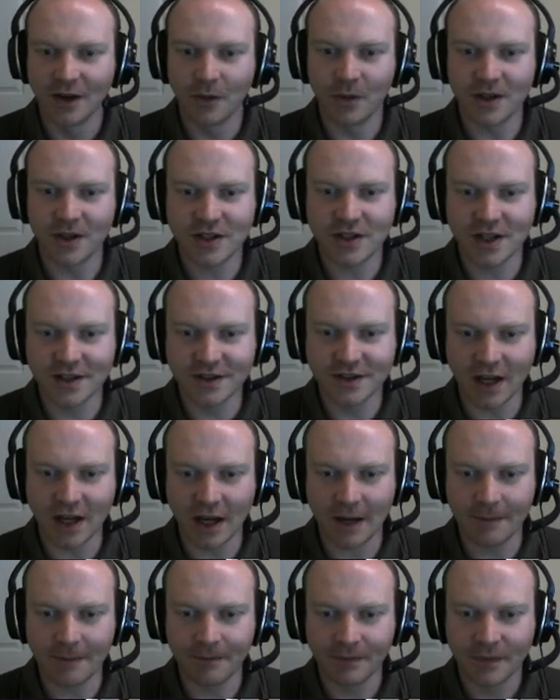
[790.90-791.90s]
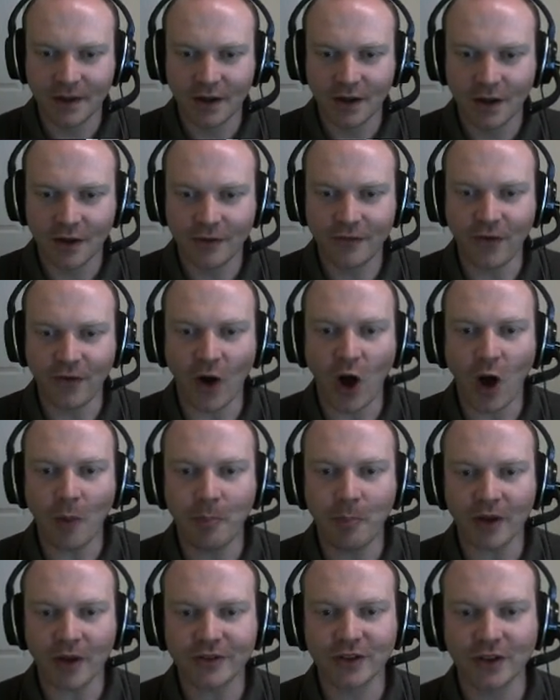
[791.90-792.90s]
Which is 4
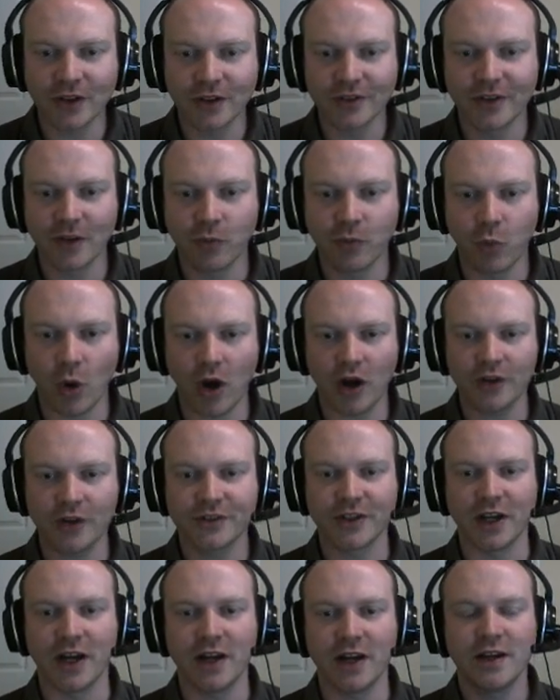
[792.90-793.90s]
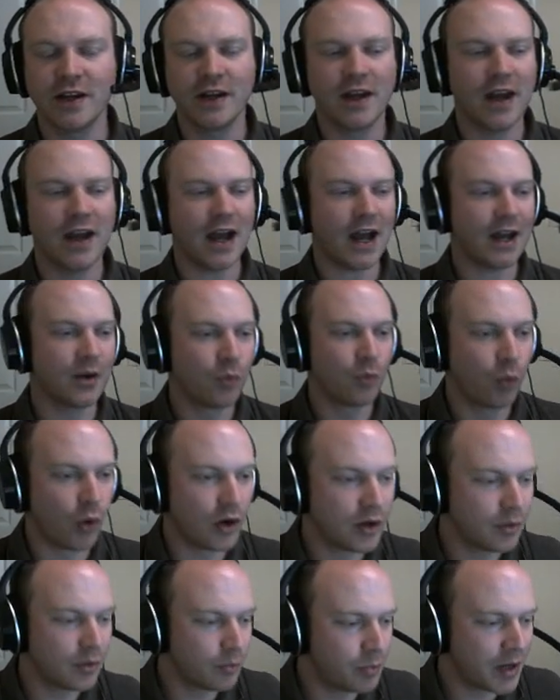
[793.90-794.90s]
bottles of water and
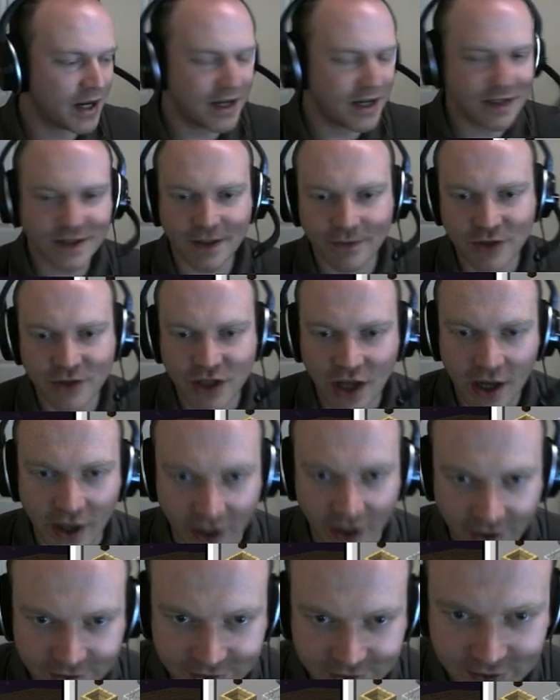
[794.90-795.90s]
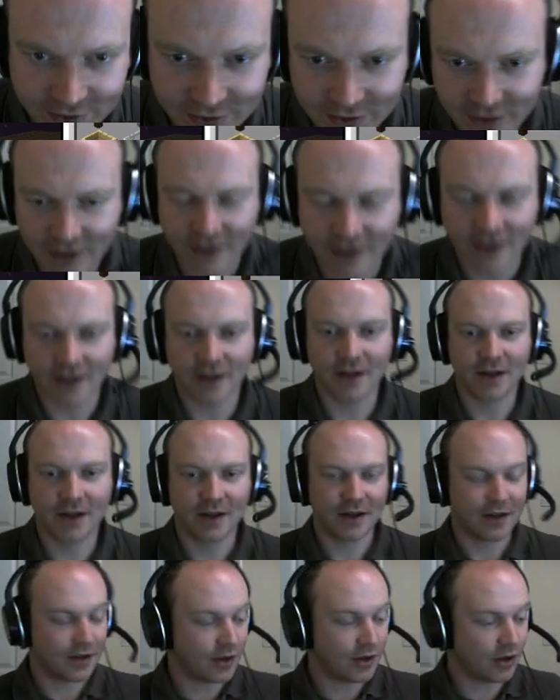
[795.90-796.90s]
1 piece of dirt.
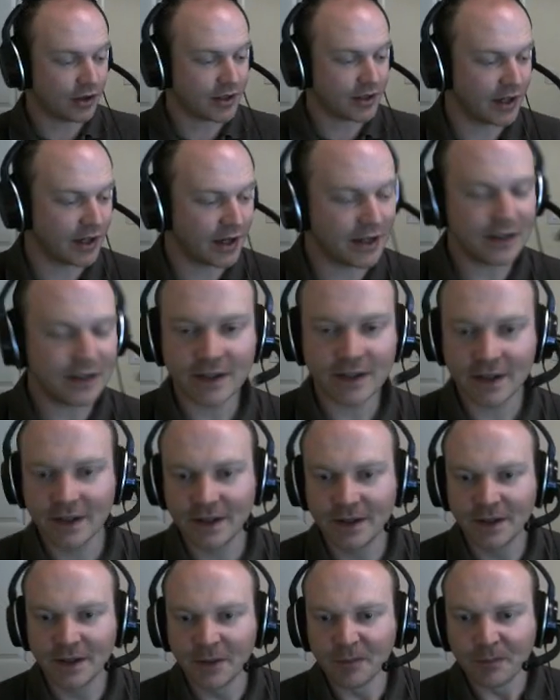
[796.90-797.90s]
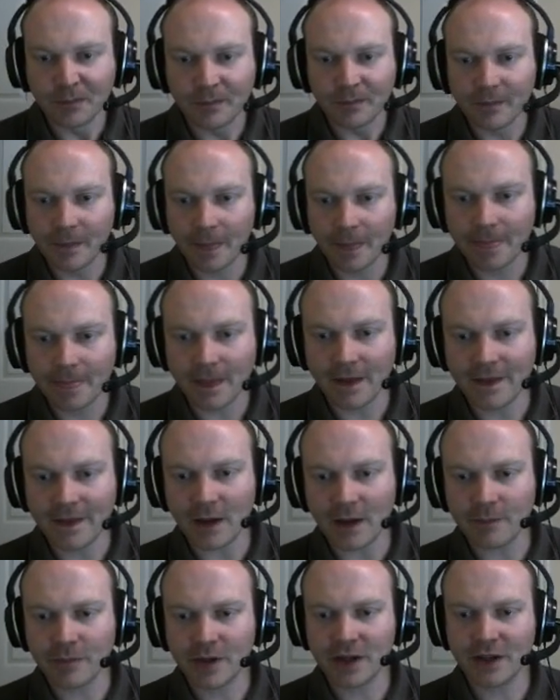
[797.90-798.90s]
Okay. And
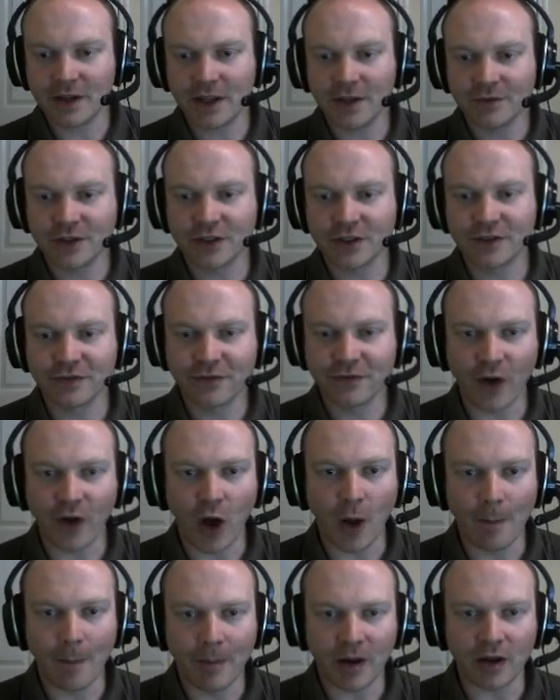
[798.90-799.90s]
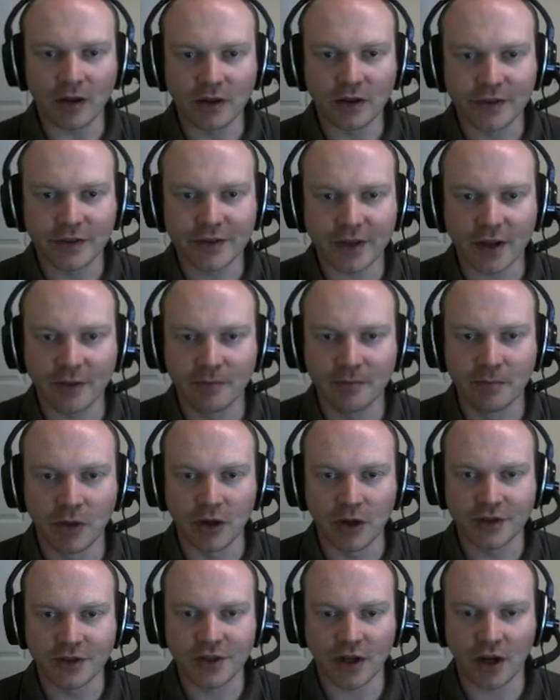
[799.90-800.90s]
that gives us 4 bottles of
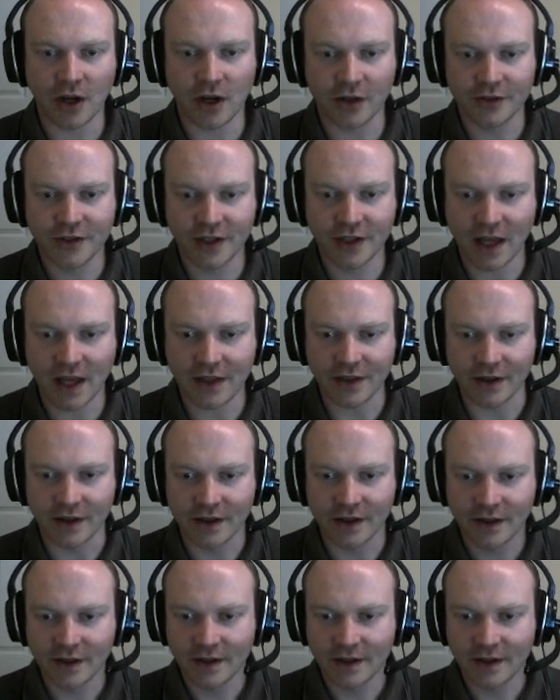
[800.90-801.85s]
mud altogether.